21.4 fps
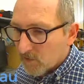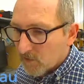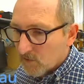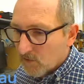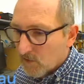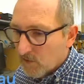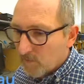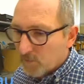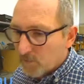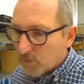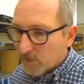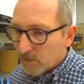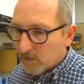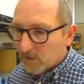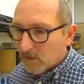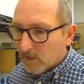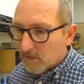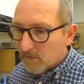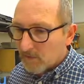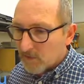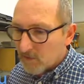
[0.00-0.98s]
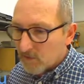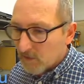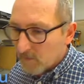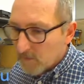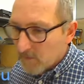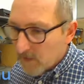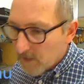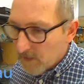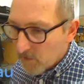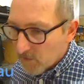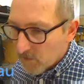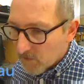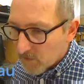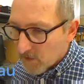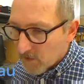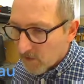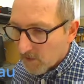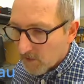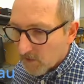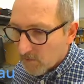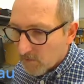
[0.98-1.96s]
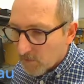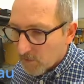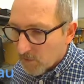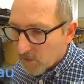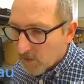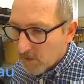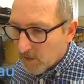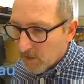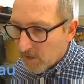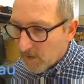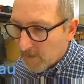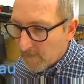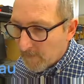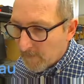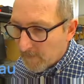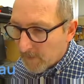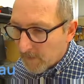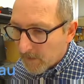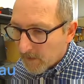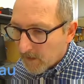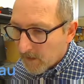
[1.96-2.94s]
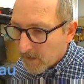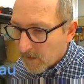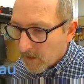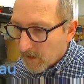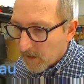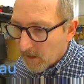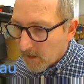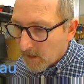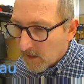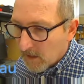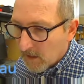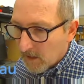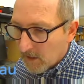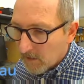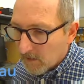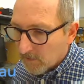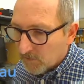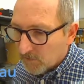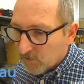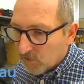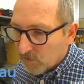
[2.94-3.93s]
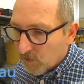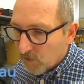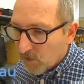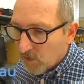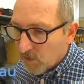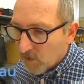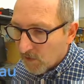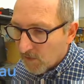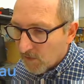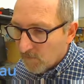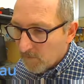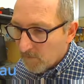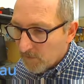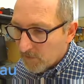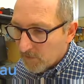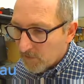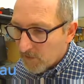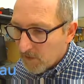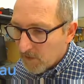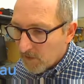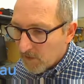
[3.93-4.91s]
So product over sum here is going to be R times